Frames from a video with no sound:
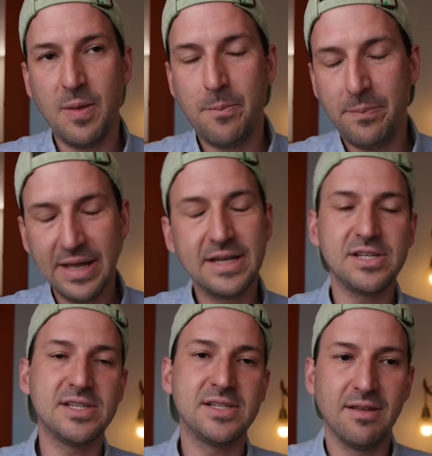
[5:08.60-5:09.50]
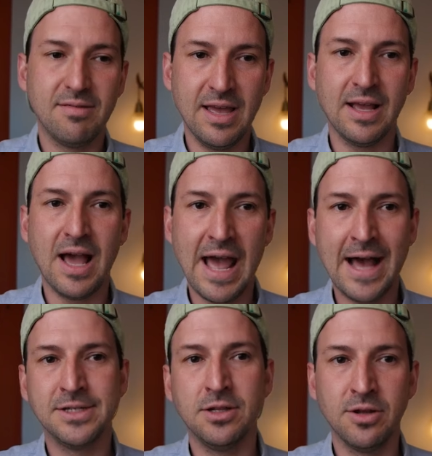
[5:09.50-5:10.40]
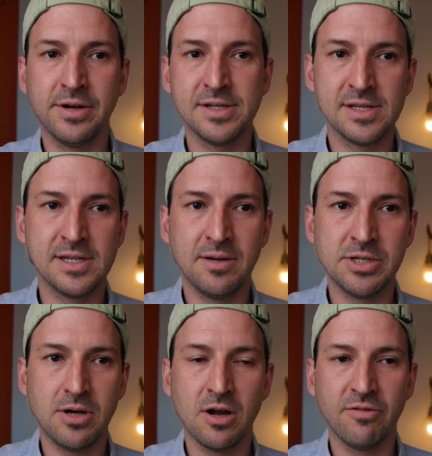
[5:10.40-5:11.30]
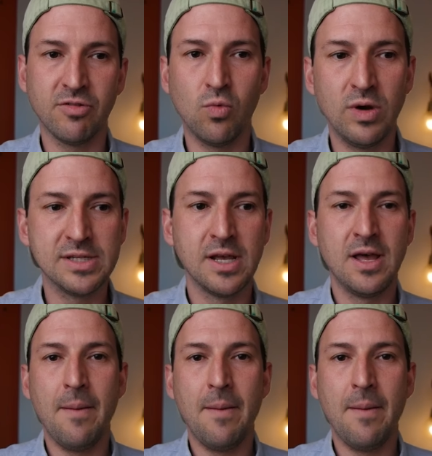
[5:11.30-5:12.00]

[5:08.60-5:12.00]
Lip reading: The biggest thing I had to learn as a cinematographer was